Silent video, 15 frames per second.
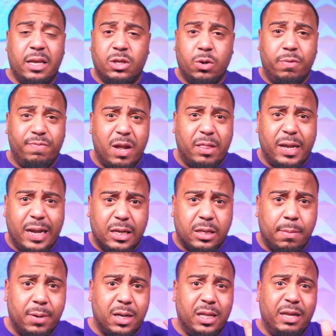So if nothing else,
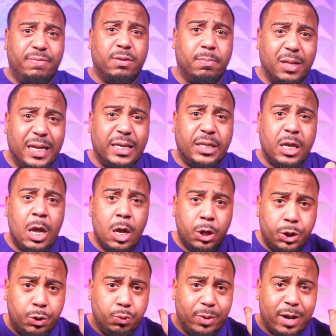I'm going to leave some links
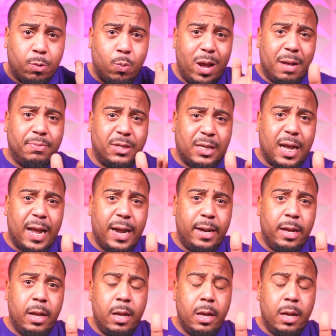to their website.